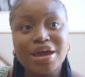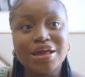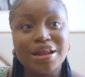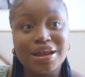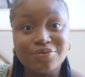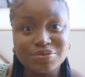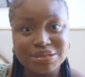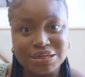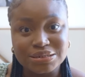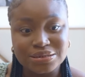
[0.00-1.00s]

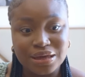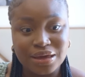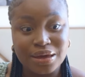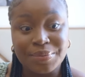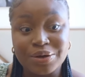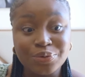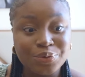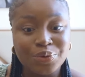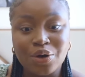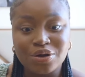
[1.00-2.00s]
11:30 a.m. I don't
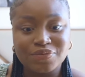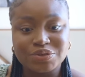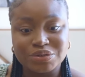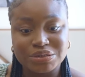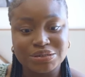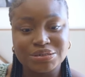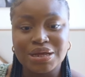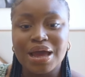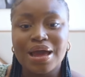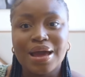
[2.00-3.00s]
know, all of a sudden